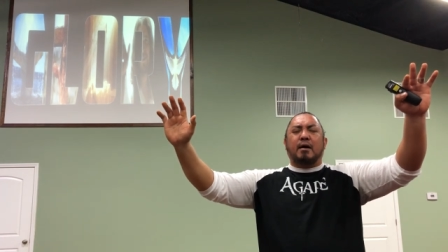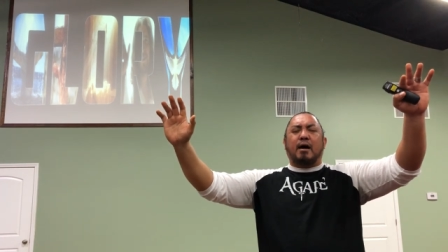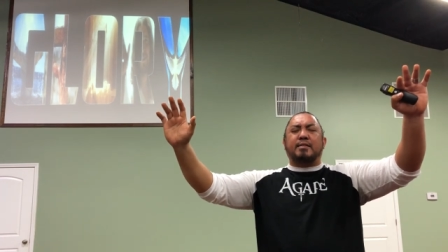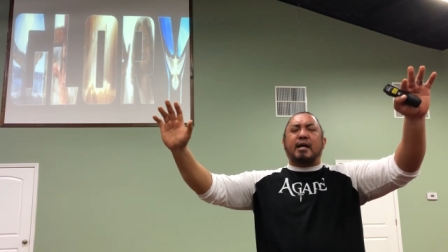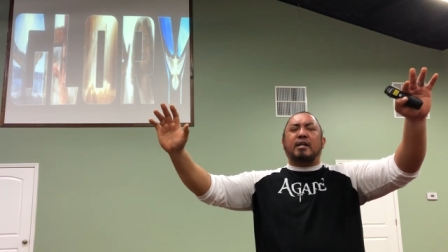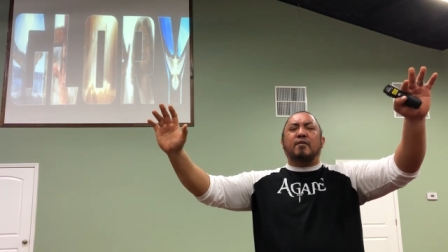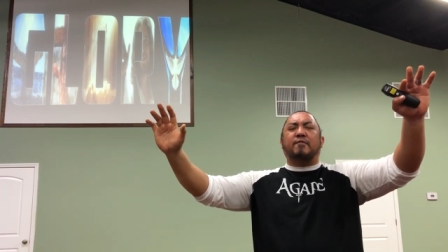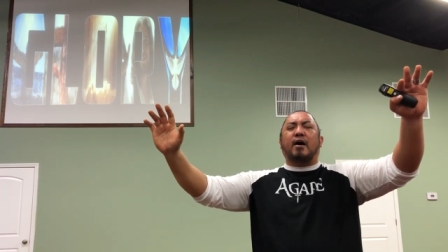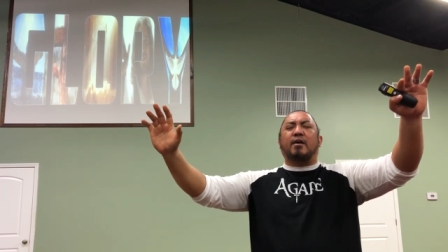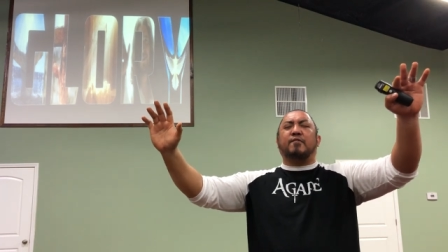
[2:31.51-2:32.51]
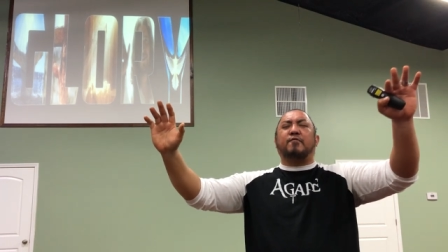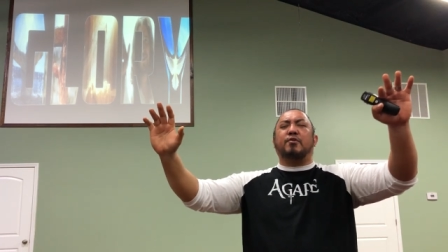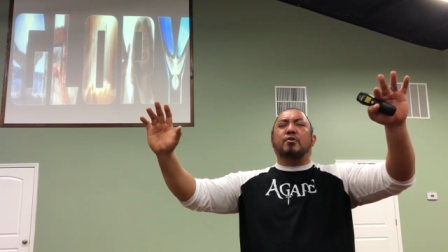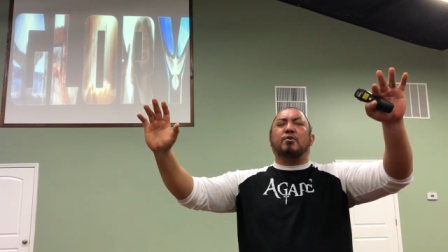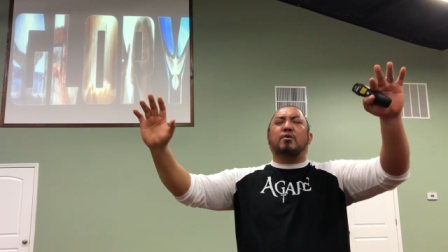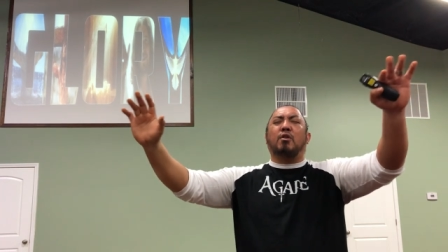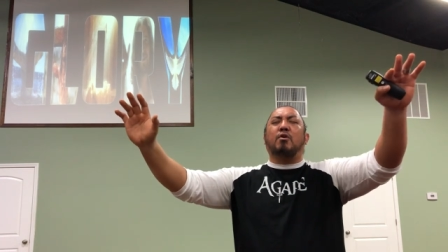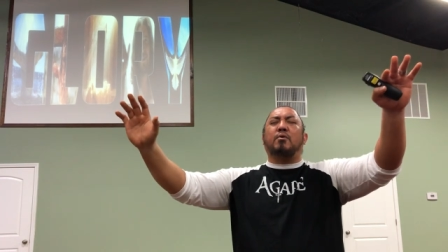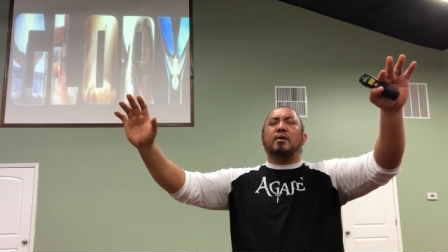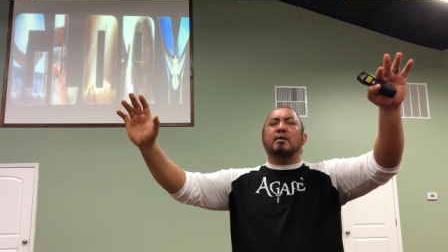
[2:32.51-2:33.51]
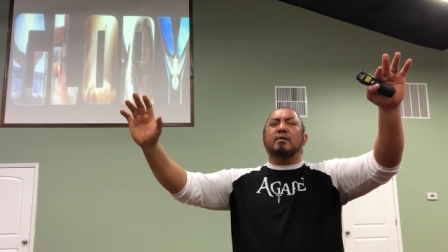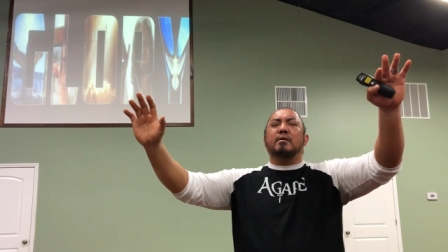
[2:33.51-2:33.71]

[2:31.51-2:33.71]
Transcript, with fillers: I thank you, Father, for your glory,